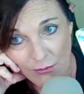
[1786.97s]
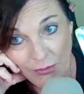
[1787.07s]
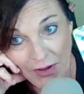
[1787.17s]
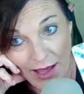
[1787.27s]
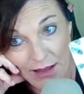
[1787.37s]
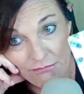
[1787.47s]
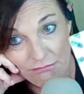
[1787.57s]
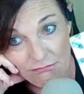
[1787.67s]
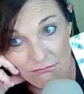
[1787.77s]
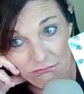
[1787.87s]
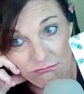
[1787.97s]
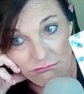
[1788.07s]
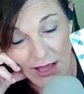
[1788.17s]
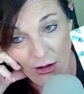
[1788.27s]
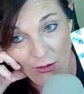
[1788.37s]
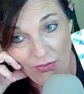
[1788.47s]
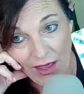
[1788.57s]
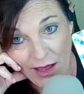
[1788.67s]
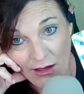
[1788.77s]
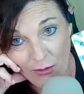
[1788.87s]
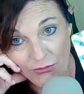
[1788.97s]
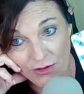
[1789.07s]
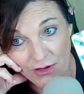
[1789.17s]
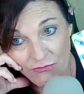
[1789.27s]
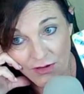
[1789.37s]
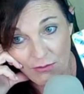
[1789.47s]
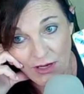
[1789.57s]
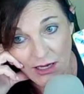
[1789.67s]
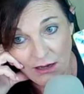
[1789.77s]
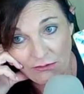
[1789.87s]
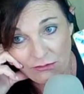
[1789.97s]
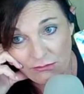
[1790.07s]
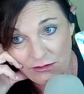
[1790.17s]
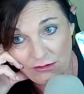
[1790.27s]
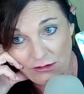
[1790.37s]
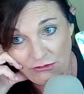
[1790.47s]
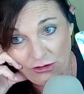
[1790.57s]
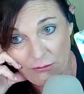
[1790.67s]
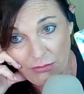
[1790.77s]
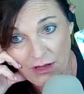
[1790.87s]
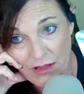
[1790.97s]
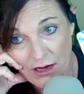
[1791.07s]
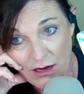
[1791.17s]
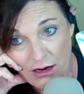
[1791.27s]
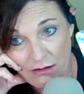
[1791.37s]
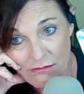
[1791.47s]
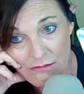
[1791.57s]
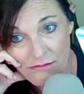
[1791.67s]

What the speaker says: But I hope that helps. And if anybody else wants to jump in there.